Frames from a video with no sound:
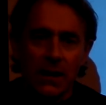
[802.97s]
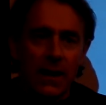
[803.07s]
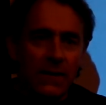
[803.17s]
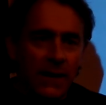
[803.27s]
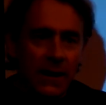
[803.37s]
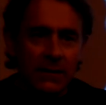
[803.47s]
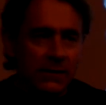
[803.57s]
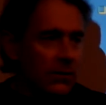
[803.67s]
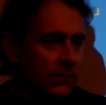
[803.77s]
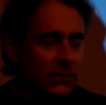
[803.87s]
And then,
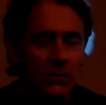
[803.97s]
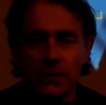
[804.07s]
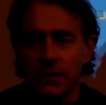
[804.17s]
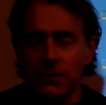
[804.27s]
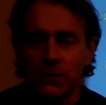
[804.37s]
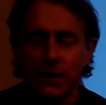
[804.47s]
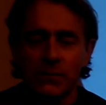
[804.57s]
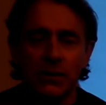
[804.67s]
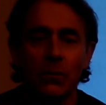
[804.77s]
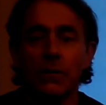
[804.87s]
after doing that a few times,
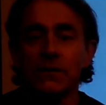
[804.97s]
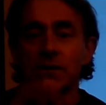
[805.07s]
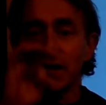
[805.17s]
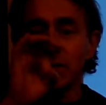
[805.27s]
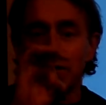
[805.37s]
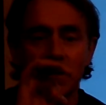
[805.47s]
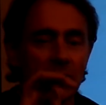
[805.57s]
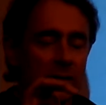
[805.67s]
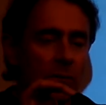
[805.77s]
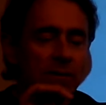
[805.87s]
you get one the size of a
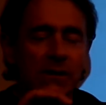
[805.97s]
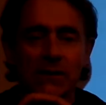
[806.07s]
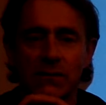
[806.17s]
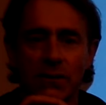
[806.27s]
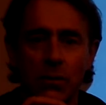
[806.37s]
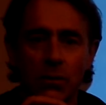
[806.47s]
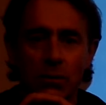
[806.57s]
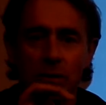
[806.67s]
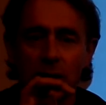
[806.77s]
nickel and one the size of a quarter.